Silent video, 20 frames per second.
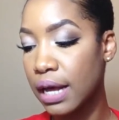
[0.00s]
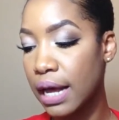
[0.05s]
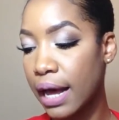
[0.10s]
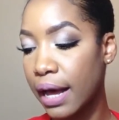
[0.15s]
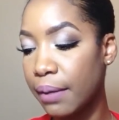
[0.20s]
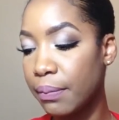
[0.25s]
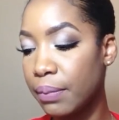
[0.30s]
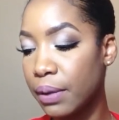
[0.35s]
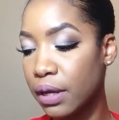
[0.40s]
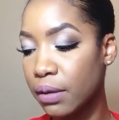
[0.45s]

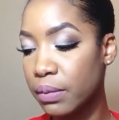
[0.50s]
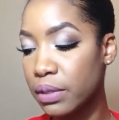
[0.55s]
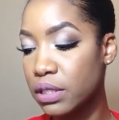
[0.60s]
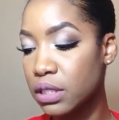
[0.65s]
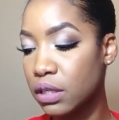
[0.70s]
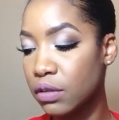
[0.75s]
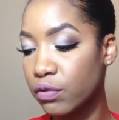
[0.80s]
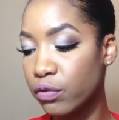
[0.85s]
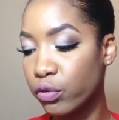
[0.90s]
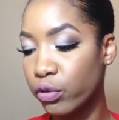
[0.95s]
high
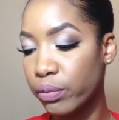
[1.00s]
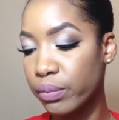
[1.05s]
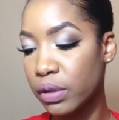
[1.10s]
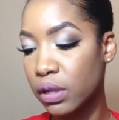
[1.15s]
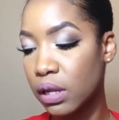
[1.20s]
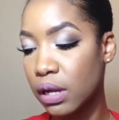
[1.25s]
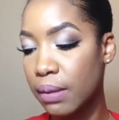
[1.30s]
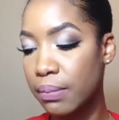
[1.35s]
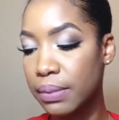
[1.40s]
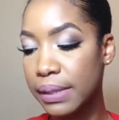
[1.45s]
pigmented
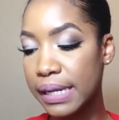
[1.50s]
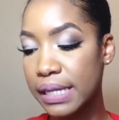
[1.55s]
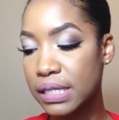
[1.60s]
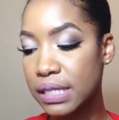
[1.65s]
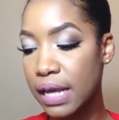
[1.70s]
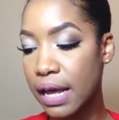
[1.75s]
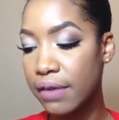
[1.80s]
formula blends